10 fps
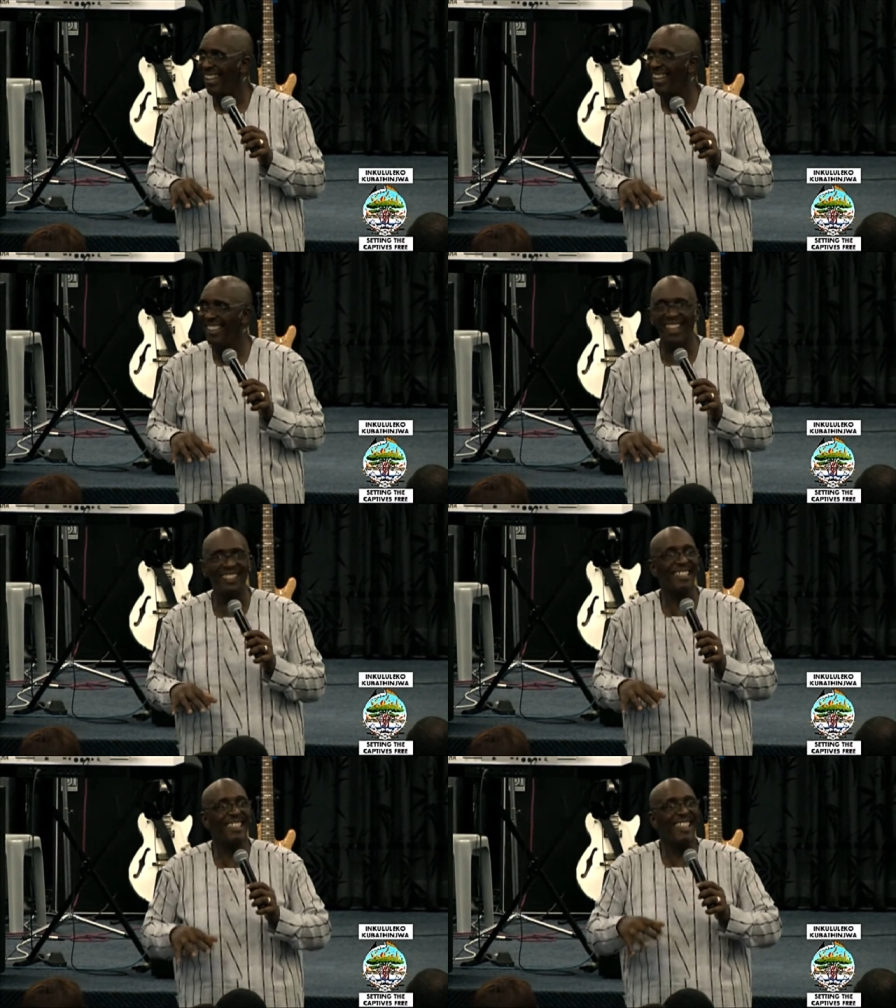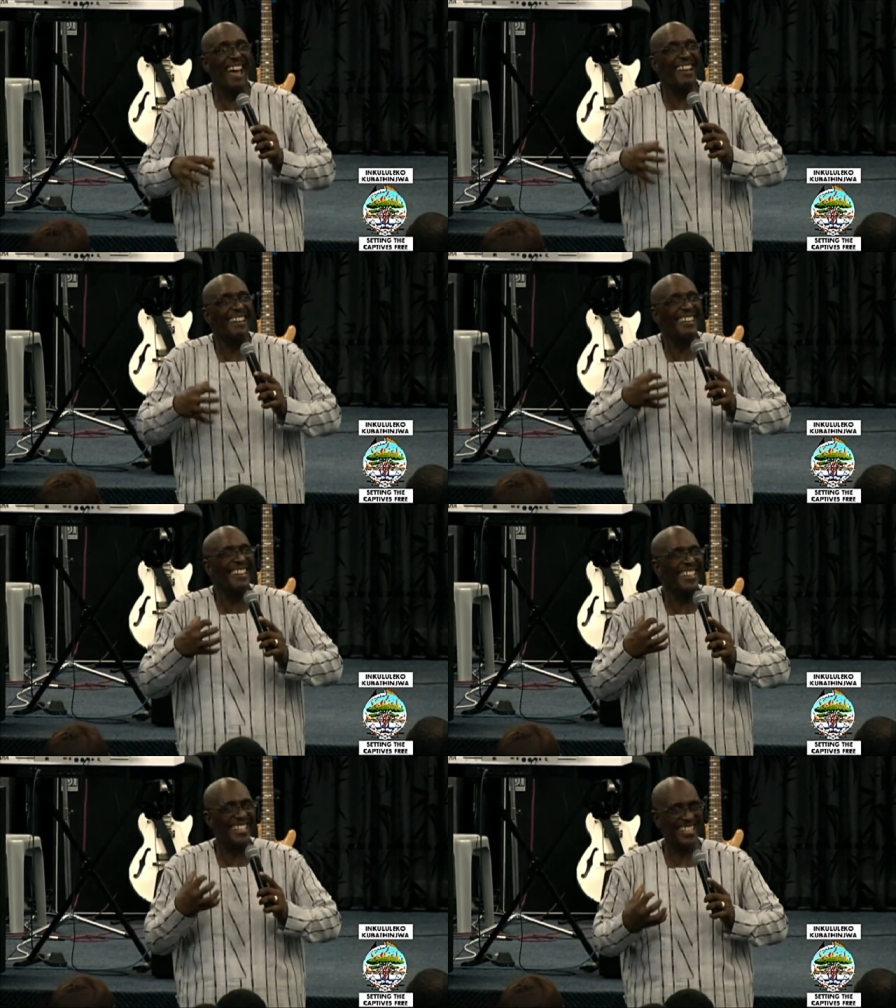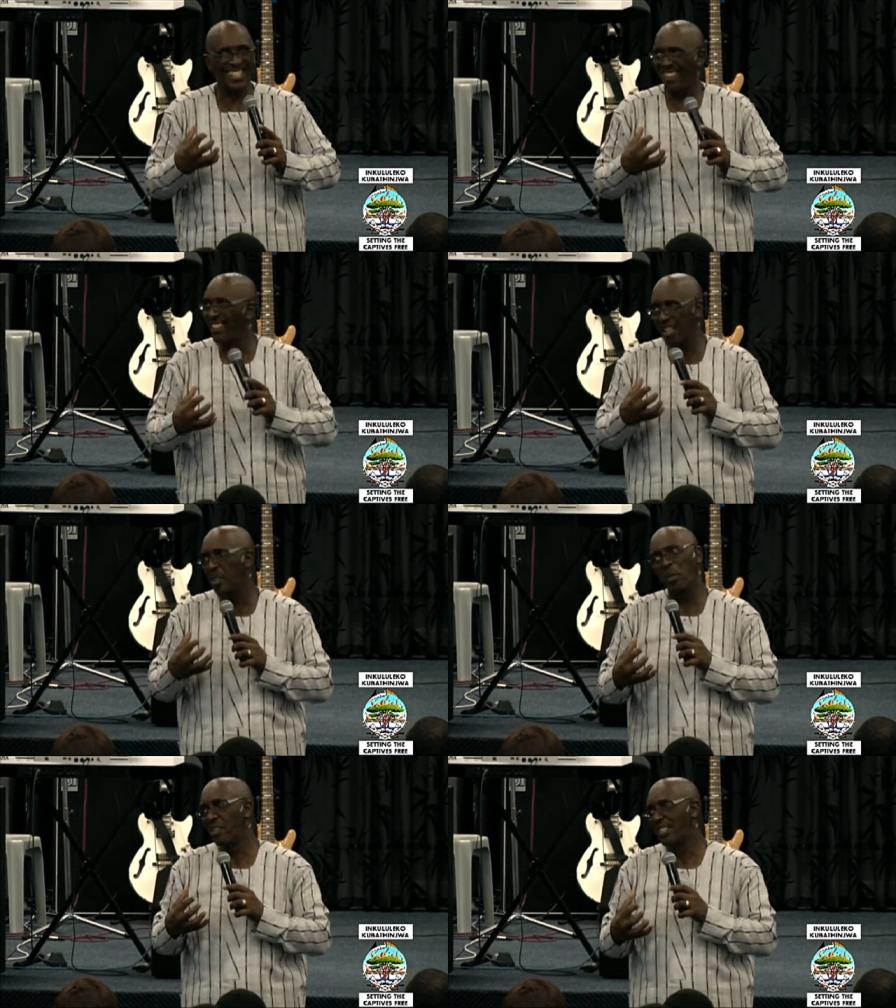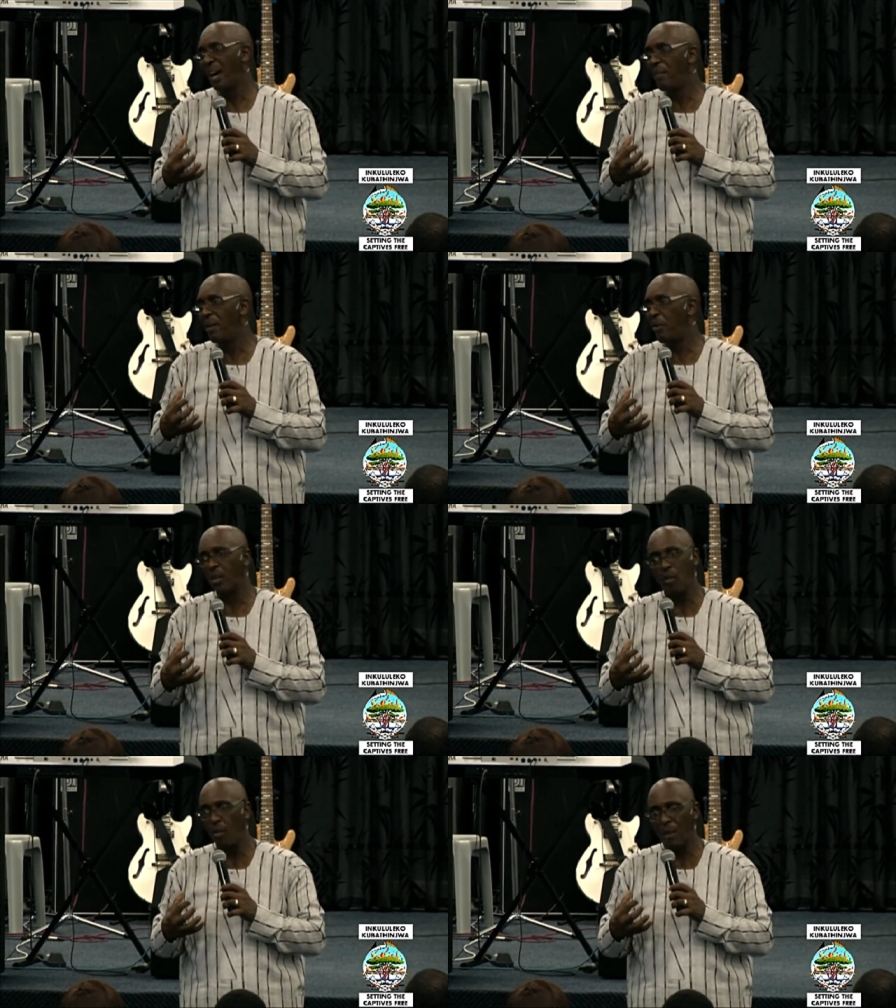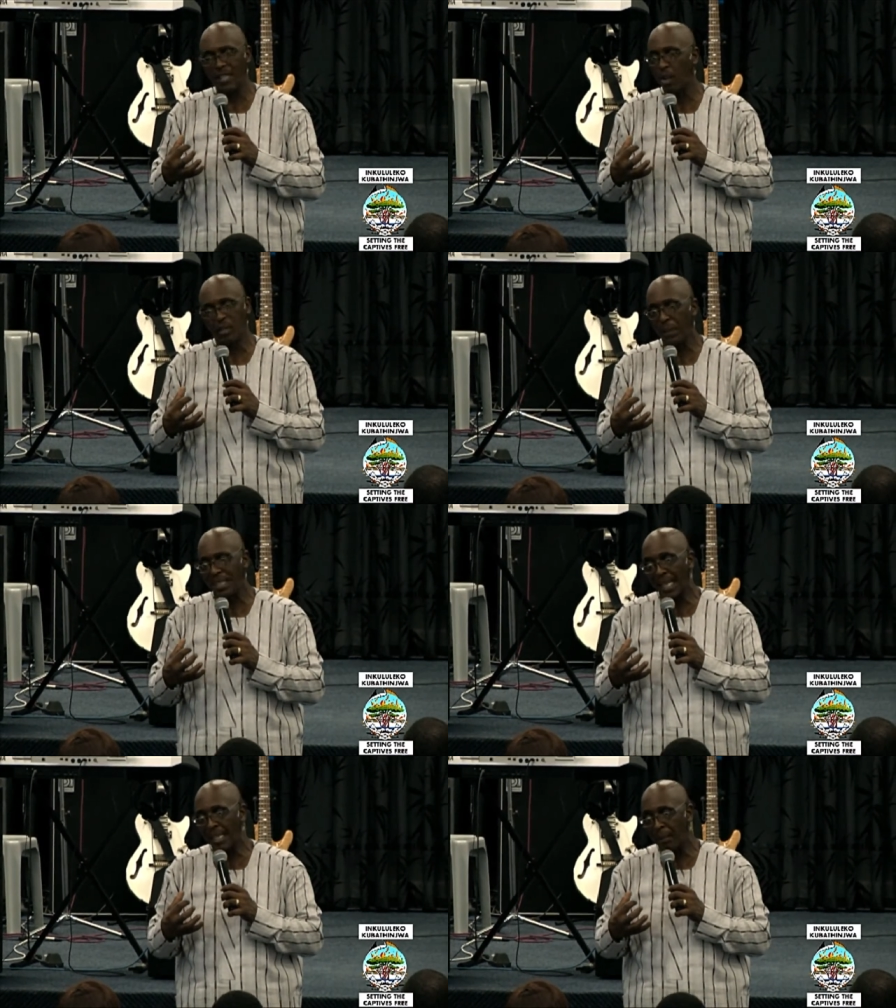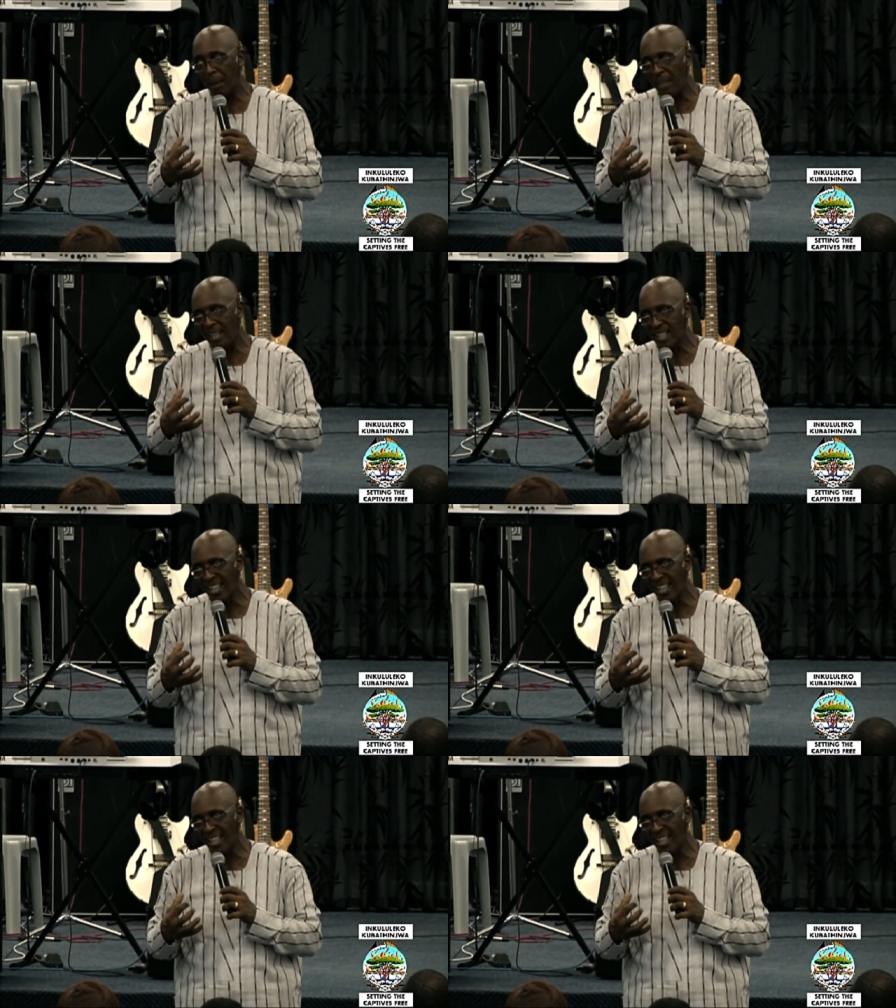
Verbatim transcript: they are rich, the Jews. I mean, we must not be jealous about it.